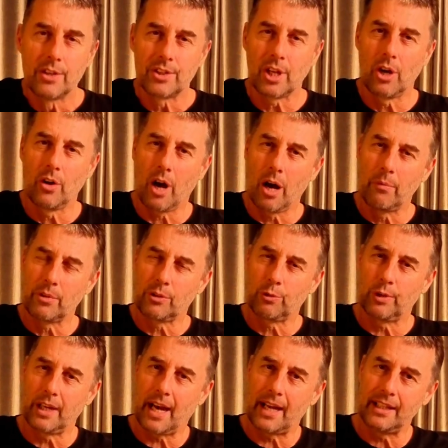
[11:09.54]
So I'm
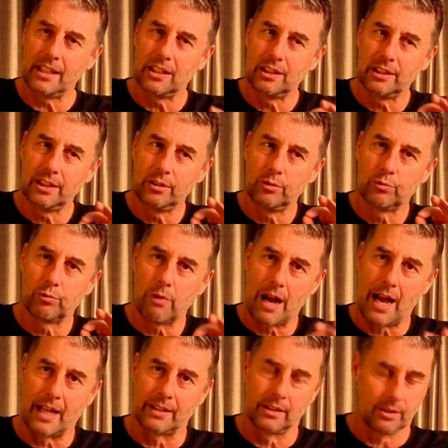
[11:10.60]
creating a little
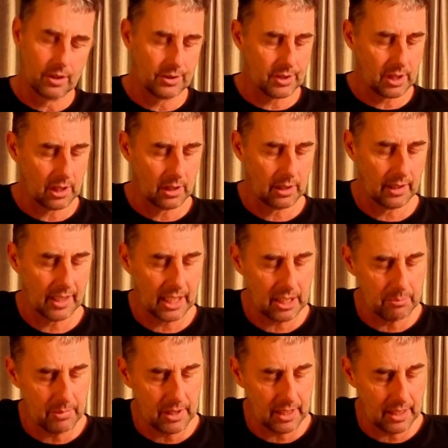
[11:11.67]
run that's going to
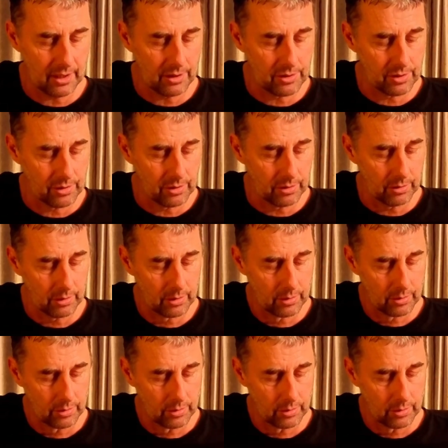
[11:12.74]
lead me into